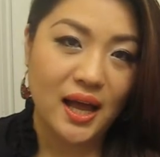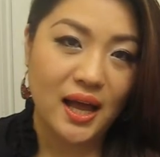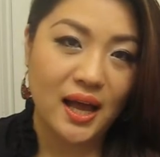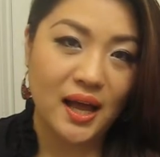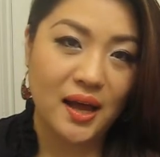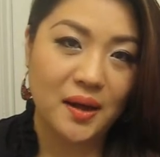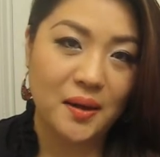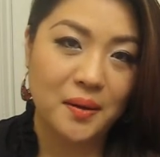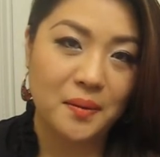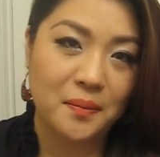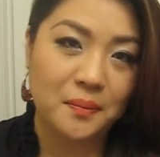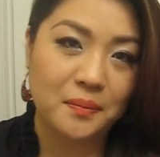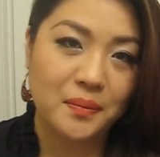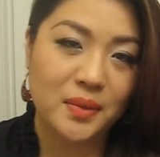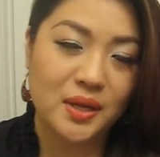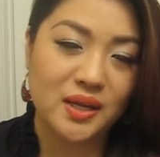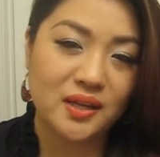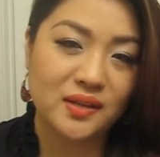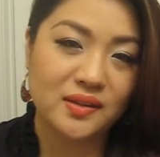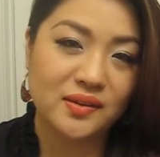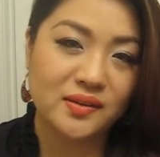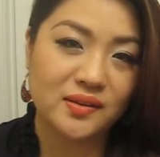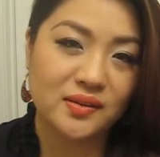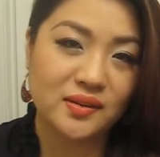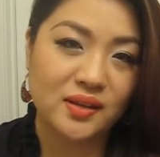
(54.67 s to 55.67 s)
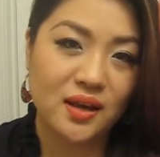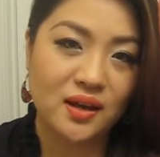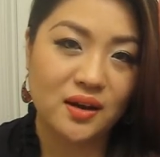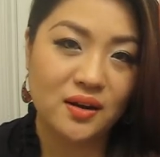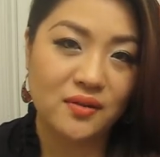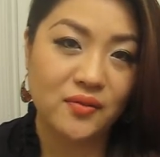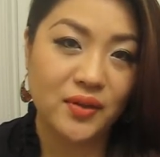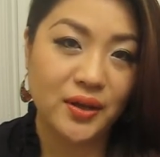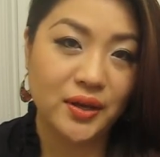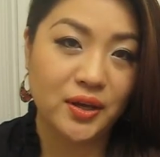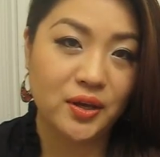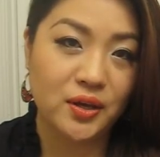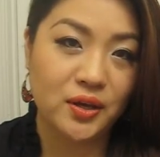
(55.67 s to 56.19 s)
Um, it's kind
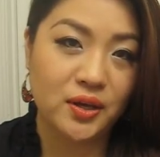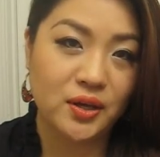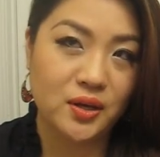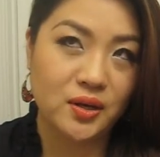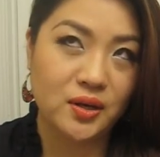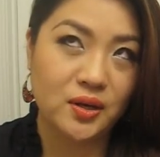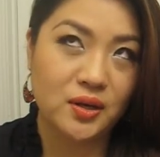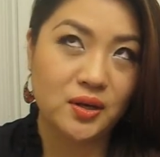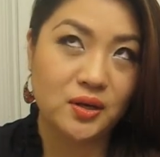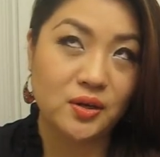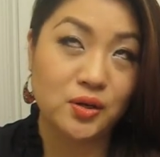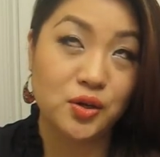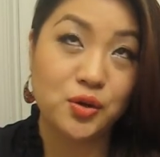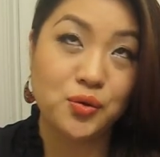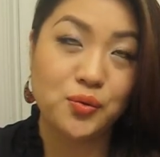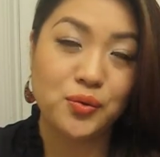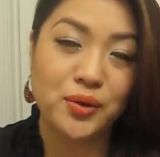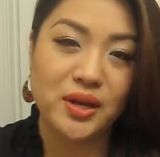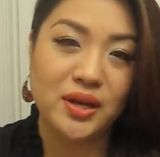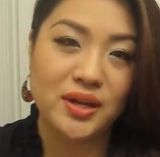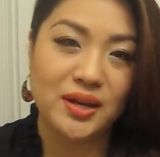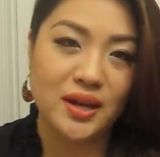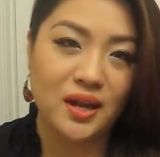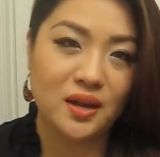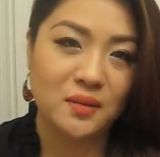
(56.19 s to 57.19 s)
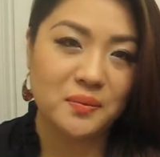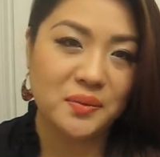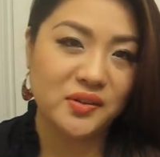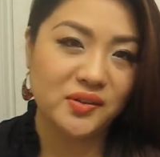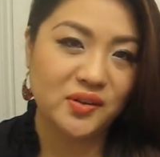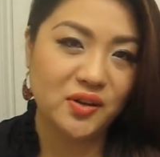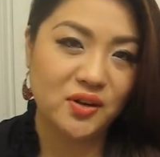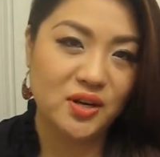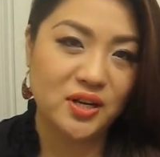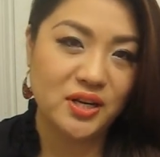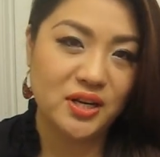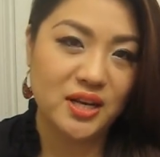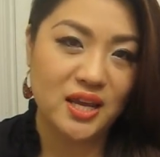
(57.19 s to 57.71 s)
of like a Korean
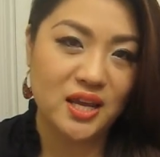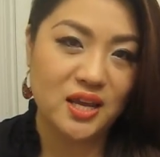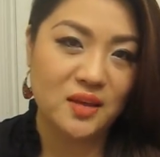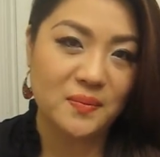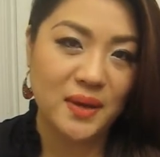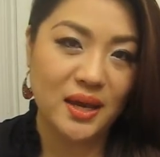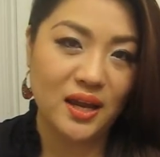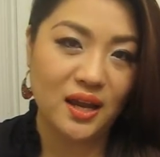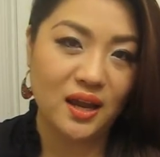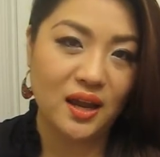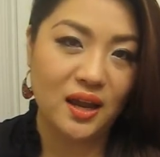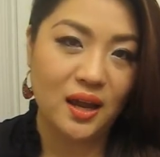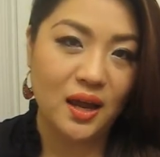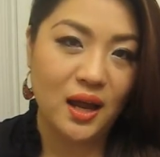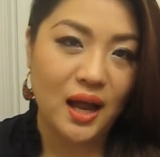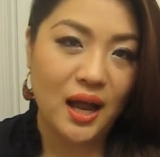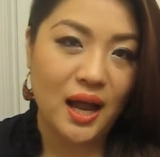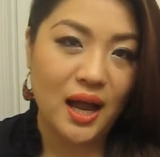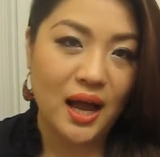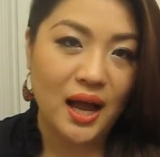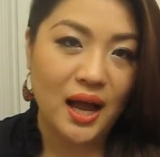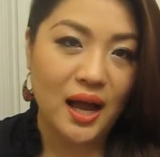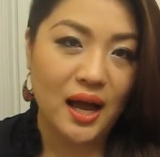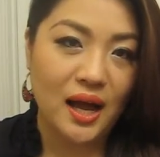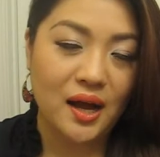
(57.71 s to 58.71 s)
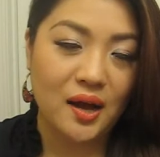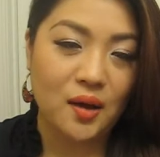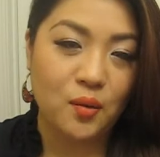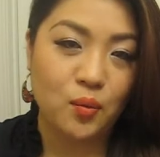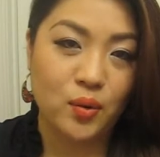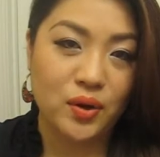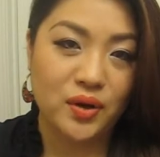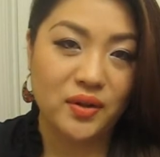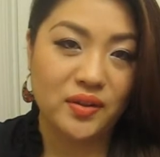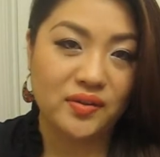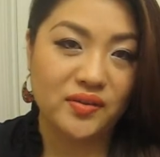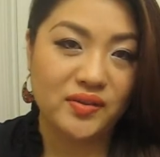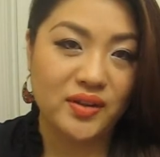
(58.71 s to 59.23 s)
Amazon, eBay uh,
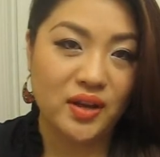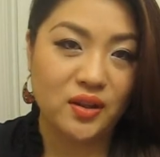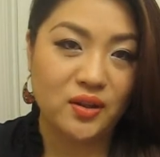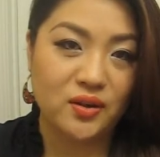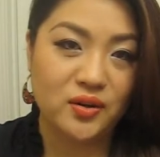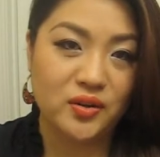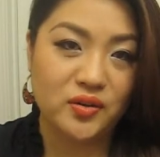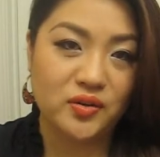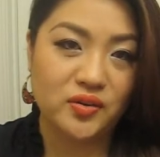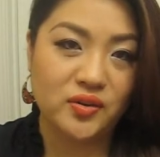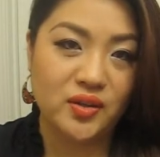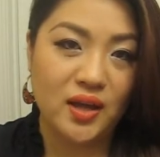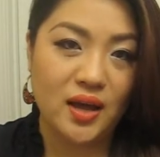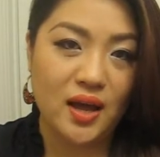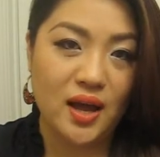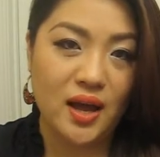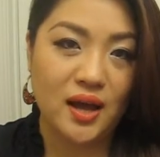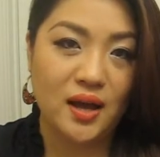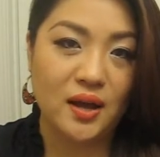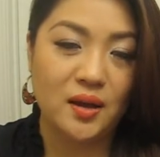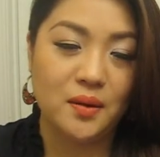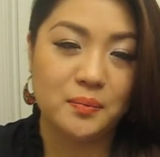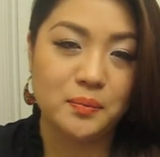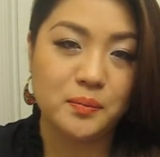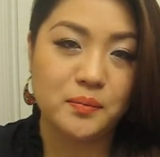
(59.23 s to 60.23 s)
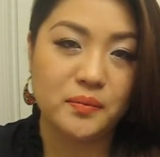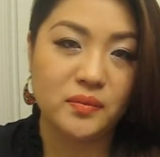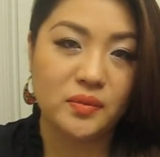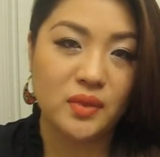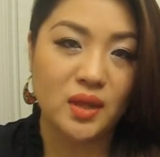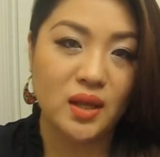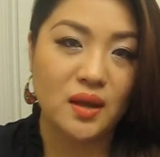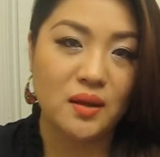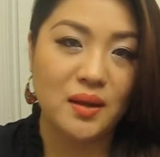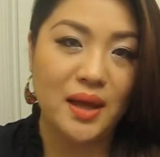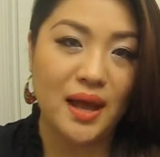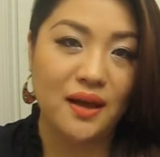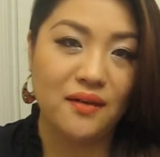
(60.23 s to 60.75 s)
where the sellers um,
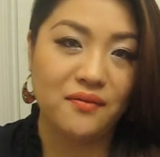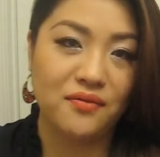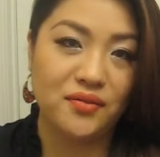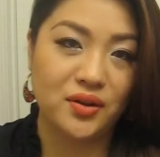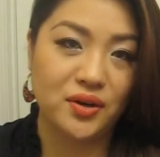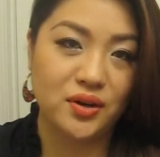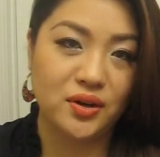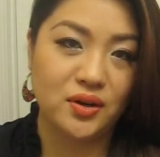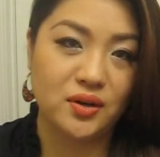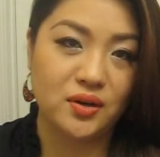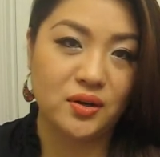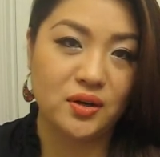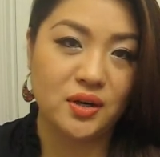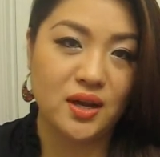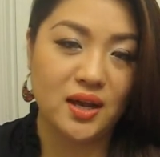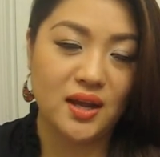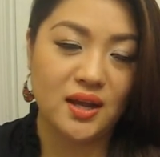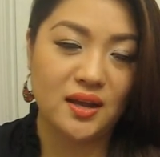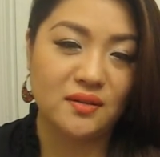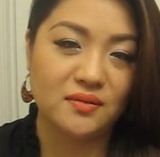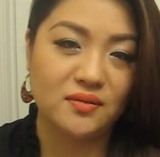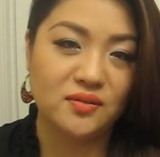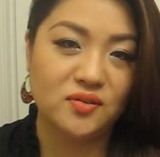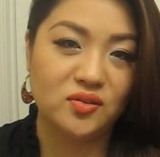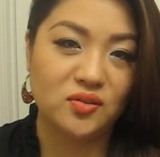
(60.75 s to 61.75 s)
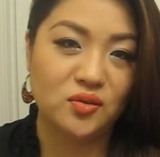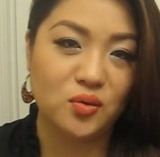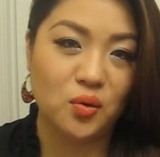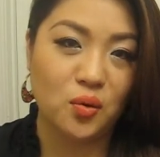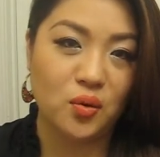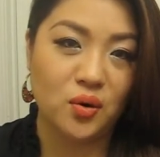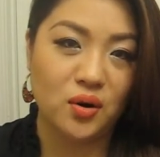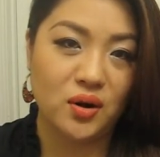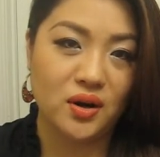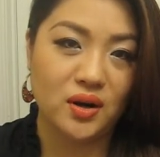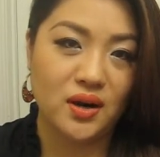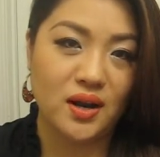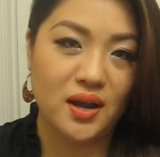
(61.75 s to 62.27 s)
have their
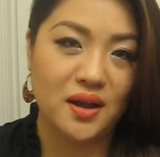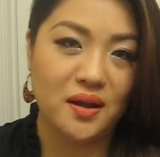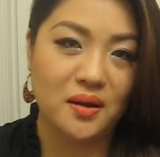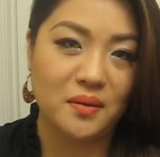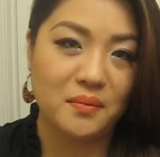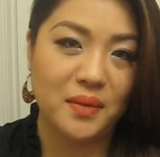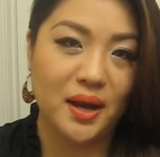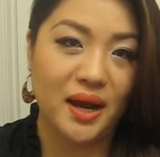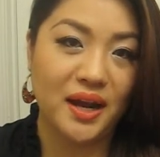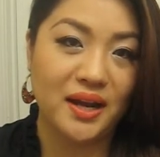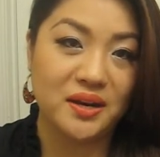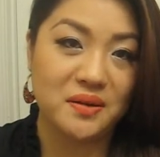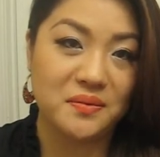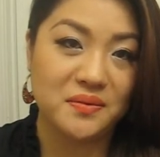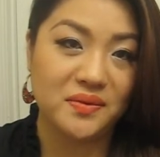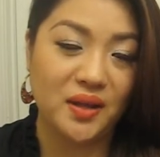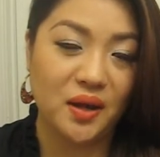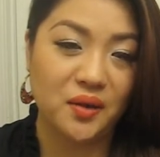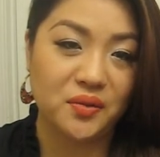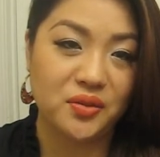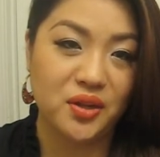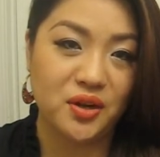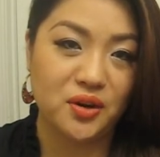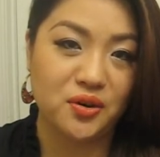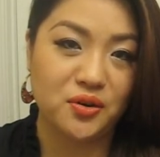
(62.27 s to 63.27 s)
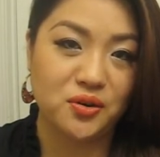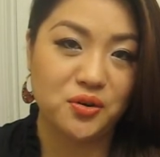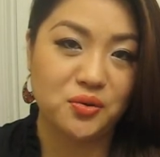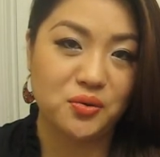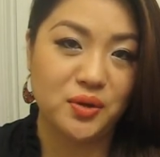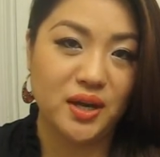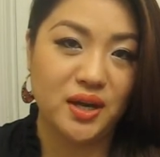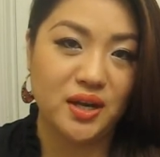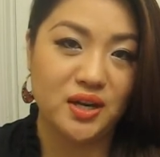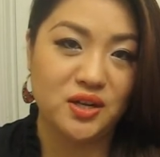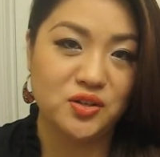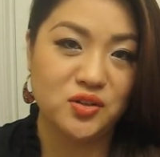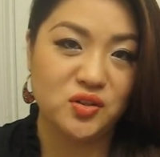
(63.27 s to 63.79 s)
store um, items out there and you
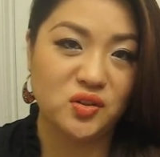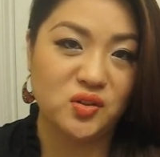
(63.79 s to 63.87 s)
kind of